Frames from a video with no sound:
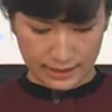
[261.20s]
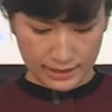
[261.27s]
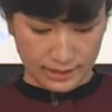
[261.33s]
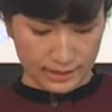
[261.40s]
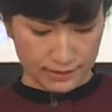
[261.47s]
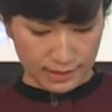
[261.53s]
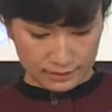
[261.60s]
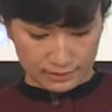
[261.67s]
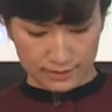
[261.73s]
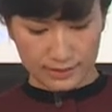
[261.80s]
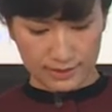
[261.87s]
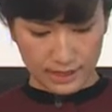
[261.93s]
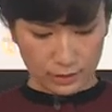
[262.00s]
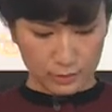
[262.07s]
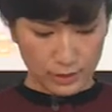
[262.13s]
And then
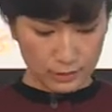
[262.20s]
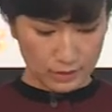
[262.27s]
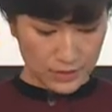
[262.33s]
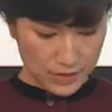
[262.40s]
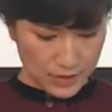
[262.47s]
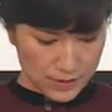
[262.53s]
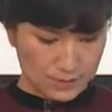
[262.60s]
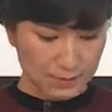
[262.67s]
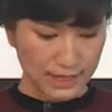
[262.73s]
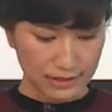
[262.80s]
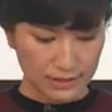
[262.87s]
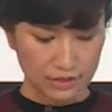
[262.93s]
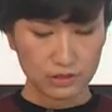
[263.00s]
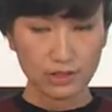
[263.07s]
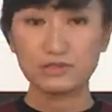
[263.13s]
I will explain
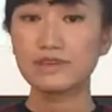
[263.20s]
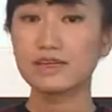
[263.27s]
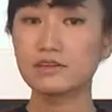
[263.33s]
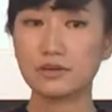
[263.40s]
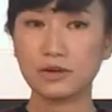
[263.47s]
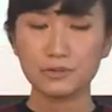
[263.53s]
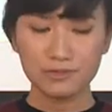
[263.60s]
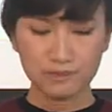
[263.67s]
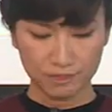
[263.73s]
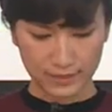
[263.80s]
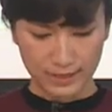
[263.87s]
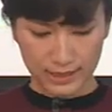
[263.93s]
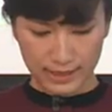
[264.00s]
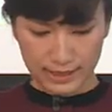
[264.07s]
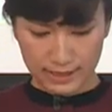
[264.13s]
it in detail.
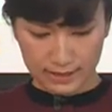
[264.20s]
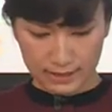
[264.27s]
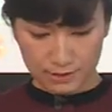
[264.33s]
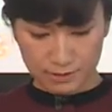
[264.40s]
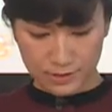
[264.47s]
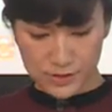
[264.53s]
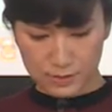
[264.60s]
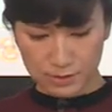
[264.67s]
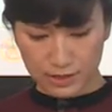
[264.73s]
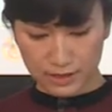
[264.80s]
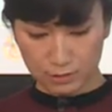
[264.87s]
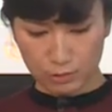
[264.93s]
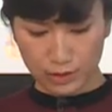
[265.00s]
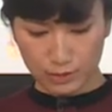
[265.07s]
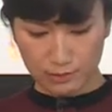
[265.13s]
The first
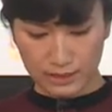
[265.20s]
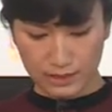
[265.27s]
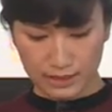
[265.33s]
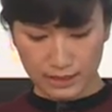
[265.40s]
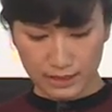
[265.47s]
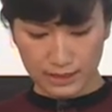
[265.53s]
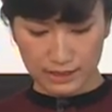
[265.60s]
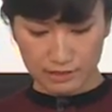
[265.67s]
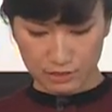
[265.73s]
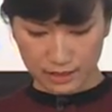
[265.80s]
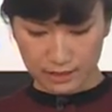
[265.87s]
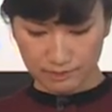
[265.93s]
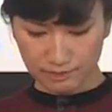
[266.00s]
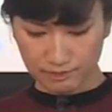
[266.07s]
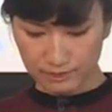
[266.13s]
part will be a lead
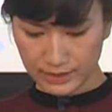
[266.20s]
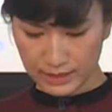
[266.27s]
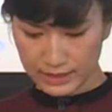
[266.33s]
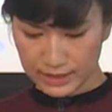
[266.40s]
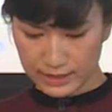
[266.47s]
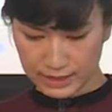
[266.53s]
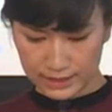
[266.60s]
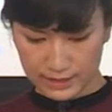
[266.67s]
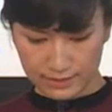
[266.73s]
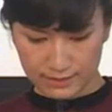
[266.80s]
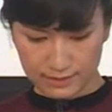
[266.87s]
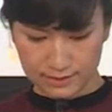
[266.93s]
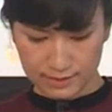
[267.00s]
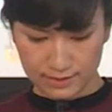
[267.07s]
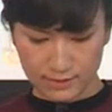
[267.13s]
in,
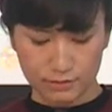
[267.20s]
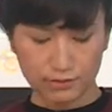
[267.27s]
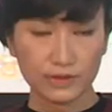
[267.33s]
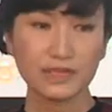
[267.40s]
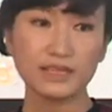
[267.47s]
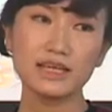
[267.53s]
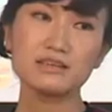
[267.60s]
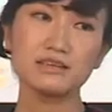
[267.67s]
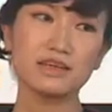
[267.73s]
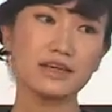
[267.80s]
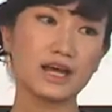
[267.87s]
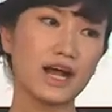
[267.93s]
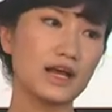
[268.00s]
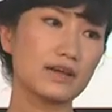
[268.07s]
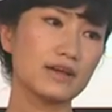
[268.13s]
and for the lead in,
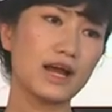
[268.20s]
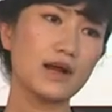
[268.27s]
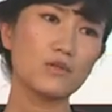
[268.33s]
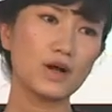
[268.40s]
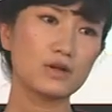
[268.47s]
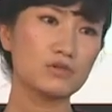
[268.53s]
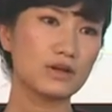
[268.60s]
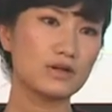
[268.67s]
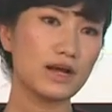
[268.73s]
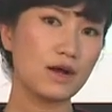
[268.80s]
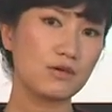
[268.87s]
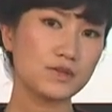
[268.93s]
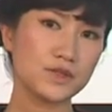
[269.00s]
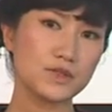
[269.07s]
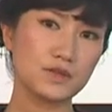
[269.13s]
I want to
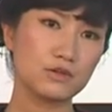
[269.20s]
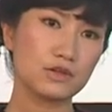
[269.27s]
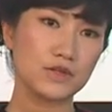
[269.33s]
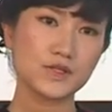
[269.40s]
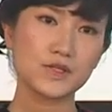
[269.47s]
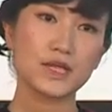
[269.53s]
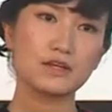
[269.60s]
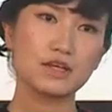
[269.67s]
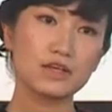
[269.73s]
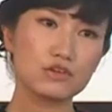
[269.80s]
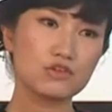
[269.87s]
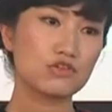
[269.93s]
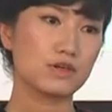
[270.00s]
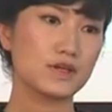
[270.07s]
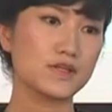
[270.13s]
arouse students'
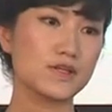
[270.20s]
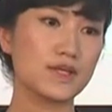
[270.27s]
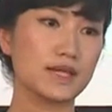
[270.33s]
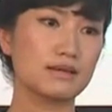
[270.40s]
interest